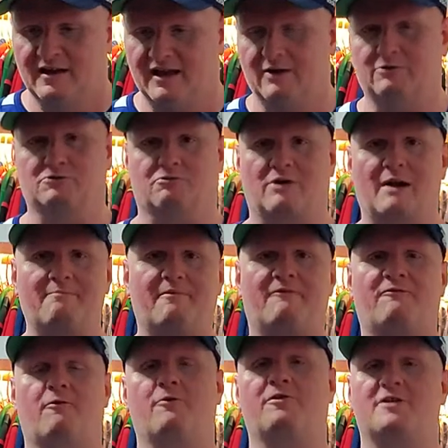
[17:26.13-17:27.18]
it was right
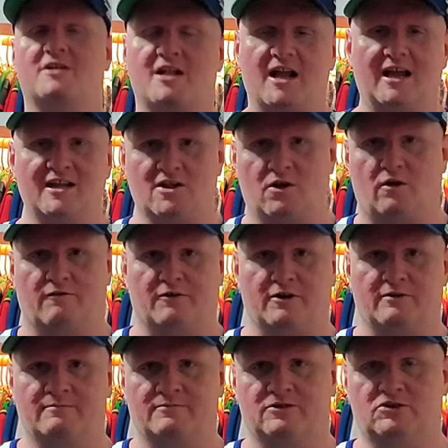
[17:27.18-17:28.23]
before the
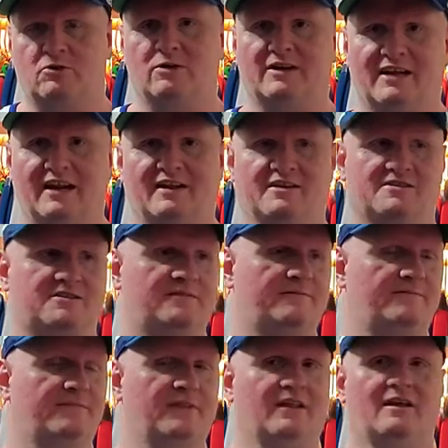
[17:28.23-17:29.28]
changeover to Adidas.
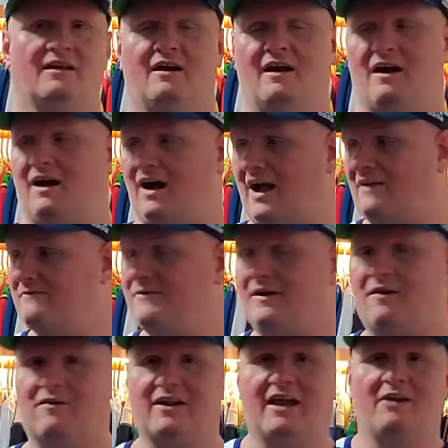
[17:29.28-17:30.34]
I
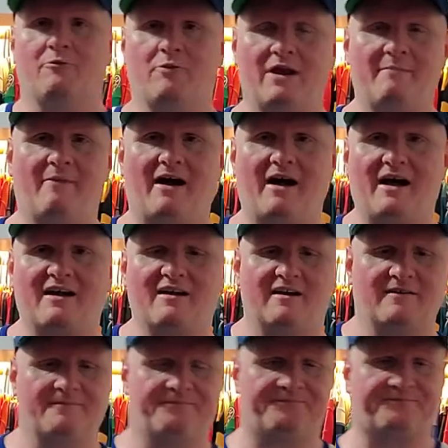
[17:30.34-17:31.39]
found a Reebok
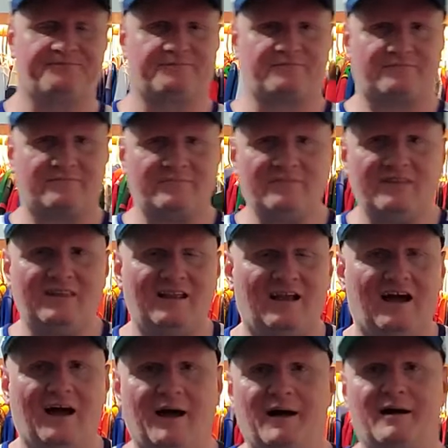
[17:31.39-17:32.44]

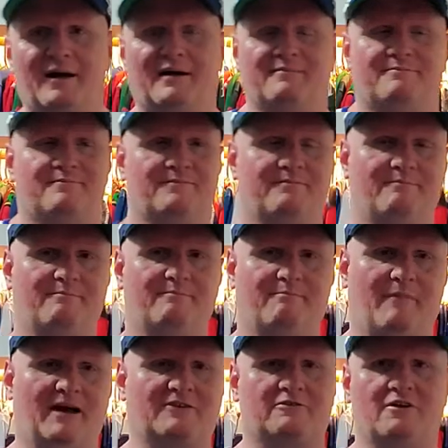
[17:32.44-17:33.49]
uh,
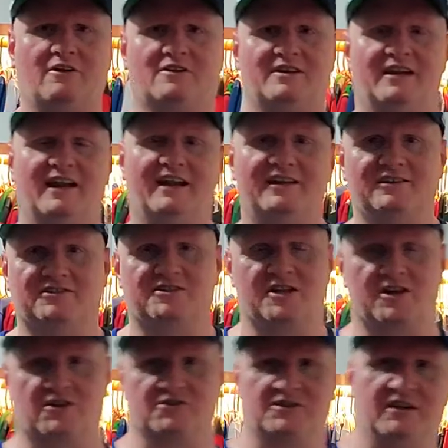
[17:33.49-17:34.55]
Montreal Canadiens
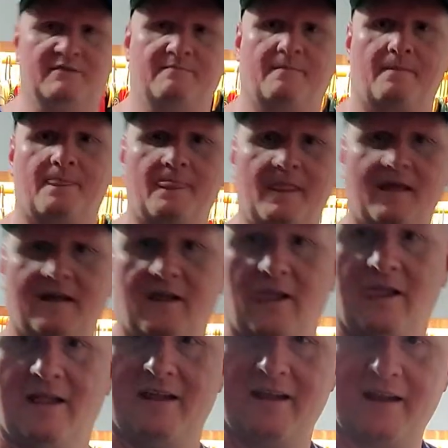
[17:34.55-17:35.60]
jersey.
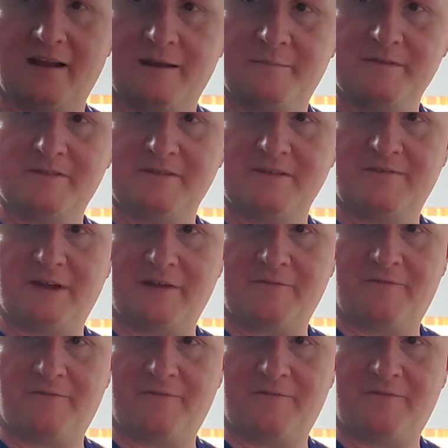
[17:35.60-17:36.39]
Yeah, let me see if I can